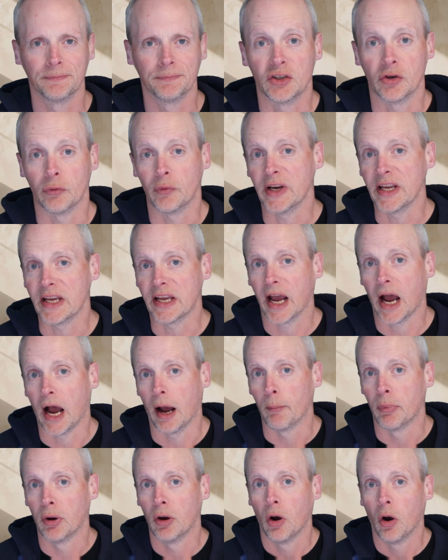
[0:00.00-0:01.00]
To
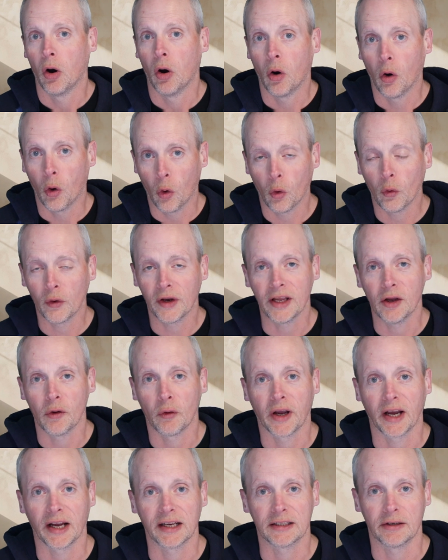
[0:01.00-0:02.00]
recap, audit
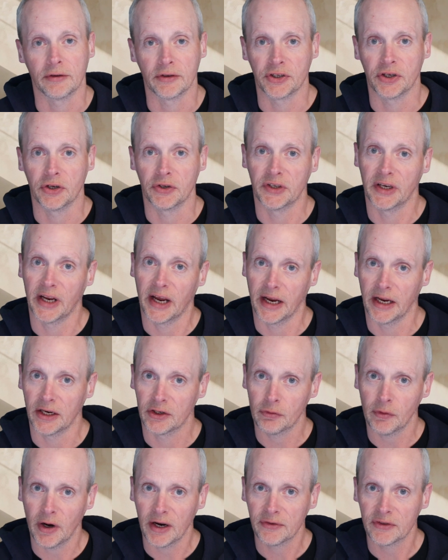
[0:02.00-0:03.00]
your categories using
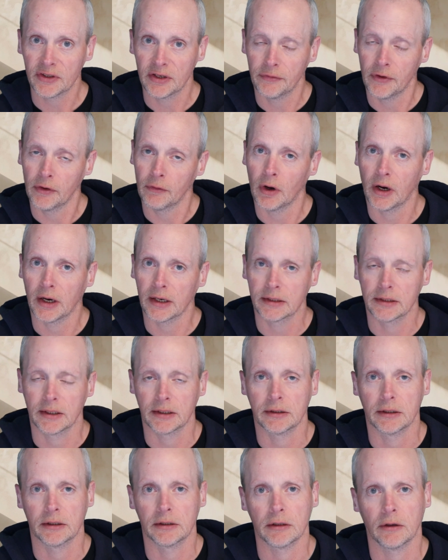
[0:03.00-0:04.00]
Ahrefs if you've got
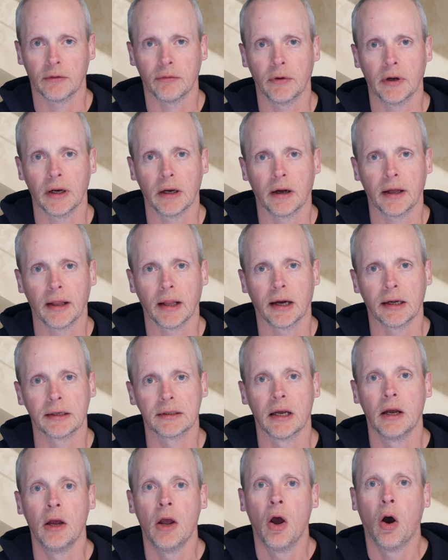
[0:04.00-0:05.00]
access to software like
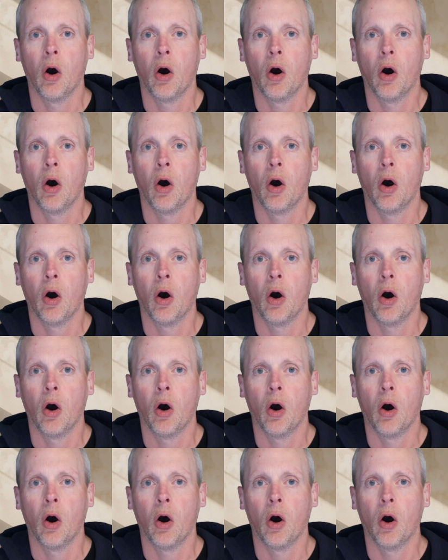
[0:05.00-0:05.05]
that,